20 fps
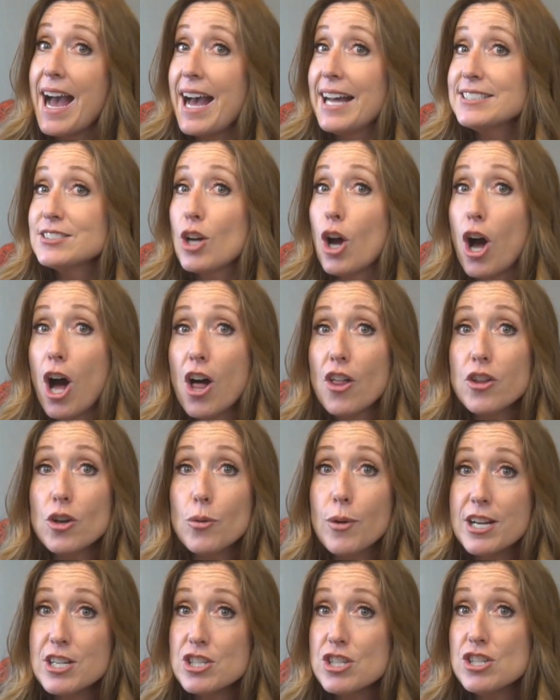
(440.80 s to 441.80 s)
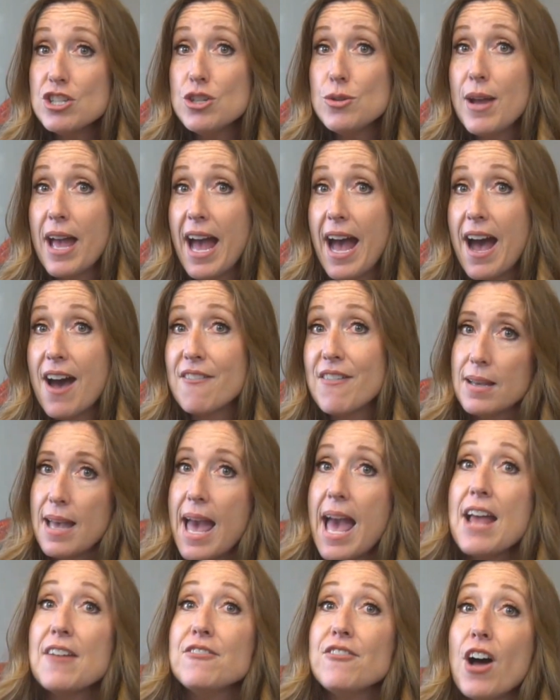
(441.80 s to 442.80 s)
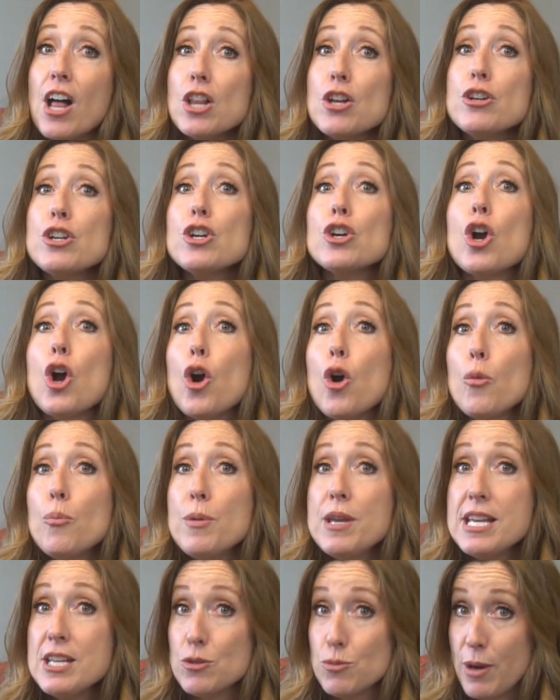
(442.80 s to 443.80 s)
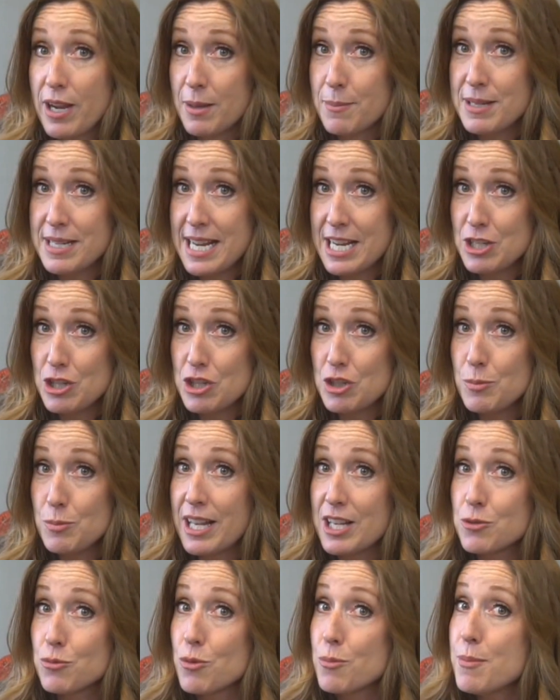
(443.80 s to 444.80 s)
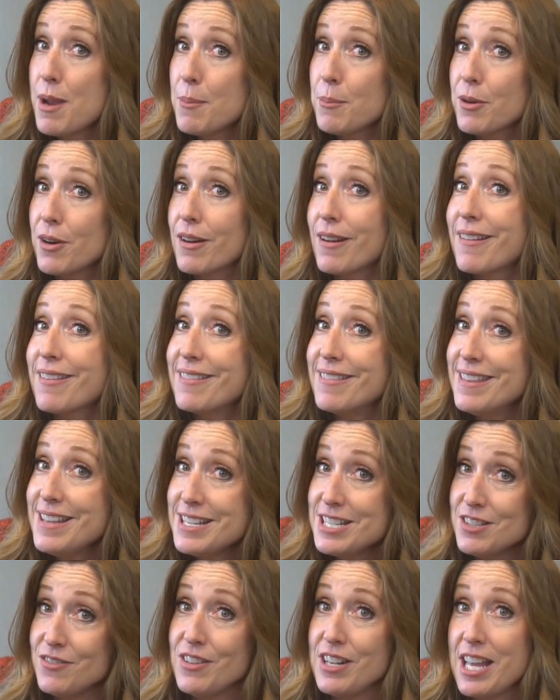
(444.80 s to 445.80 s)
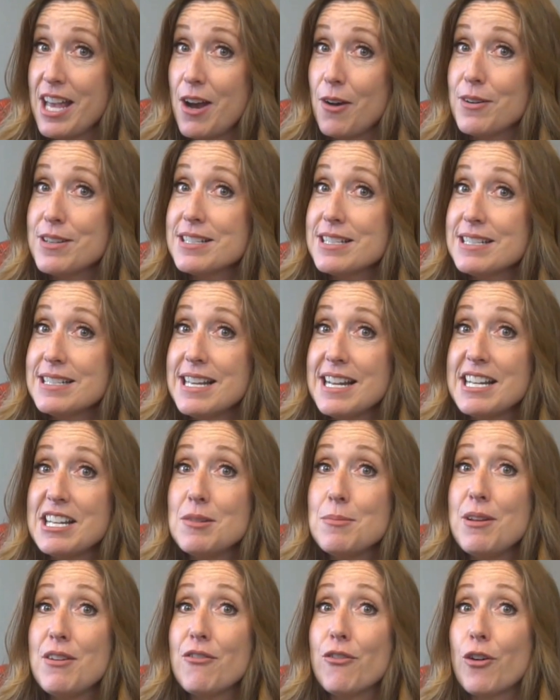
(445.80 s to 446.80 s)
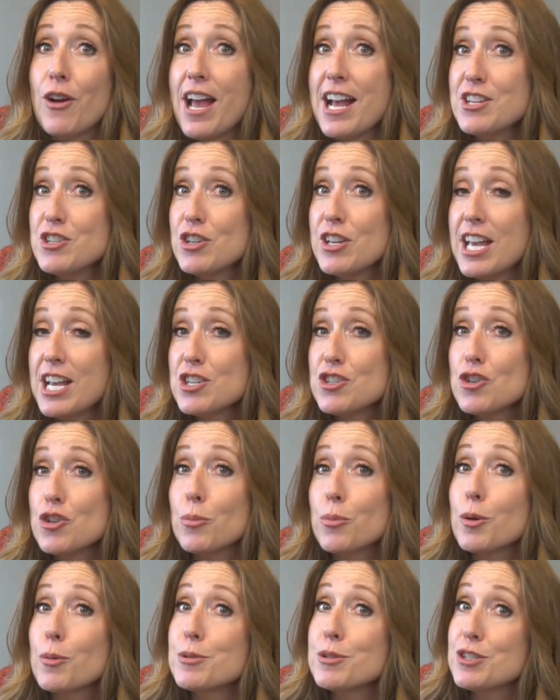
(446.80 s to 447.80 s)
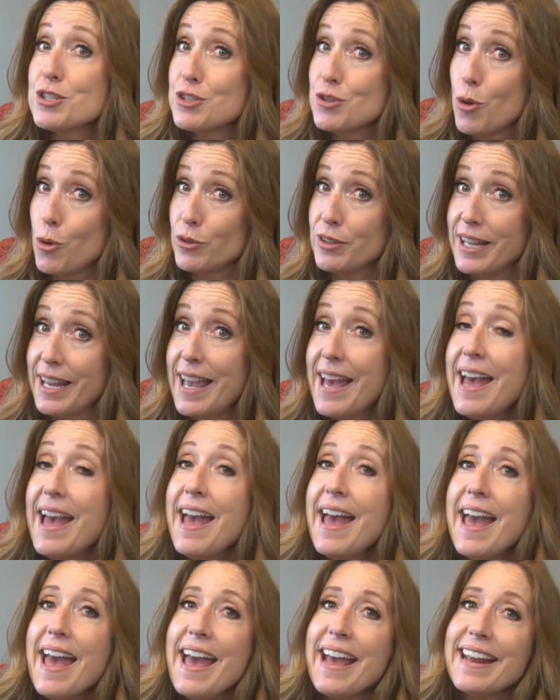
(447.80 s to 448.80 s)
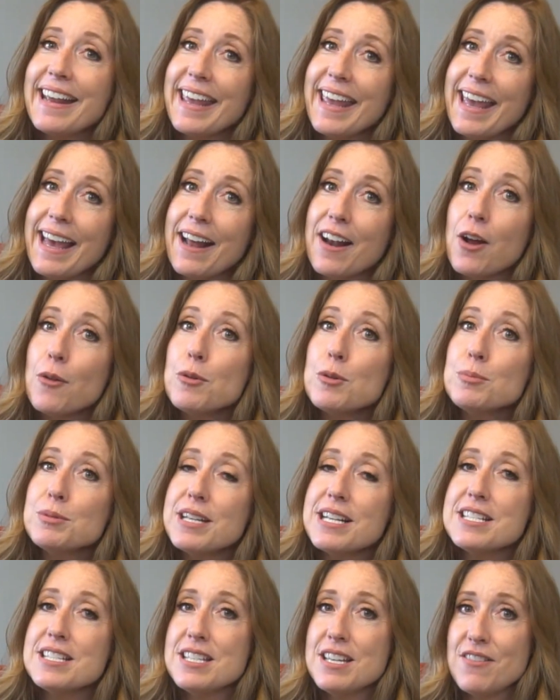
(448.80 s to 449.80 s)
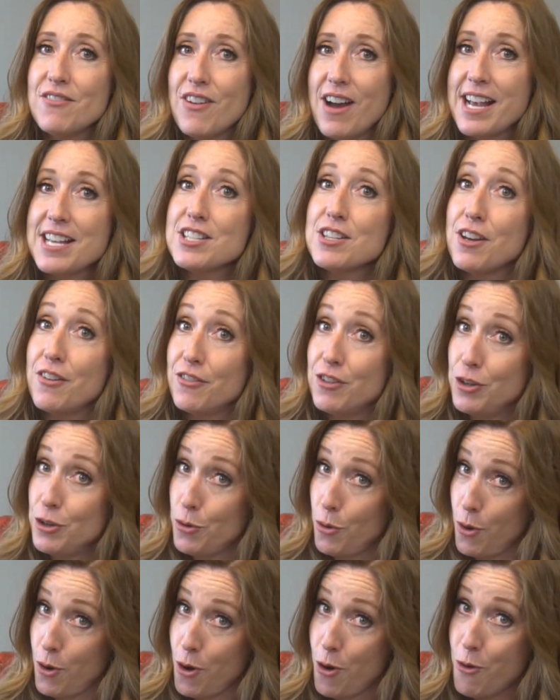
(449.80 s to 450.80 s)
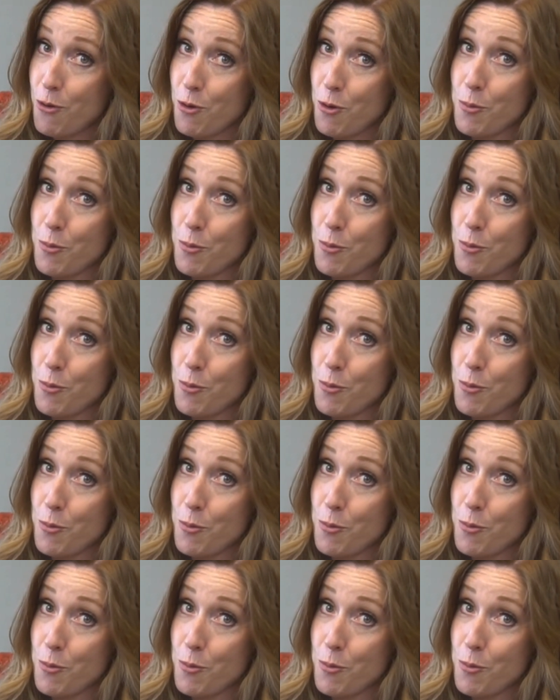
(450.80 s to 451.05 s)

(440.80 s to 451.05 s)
Ask all the questions you have and follow your OB's recommendations, because remember, this video is intended to be for educational purposes only and cannot replace the advice of your own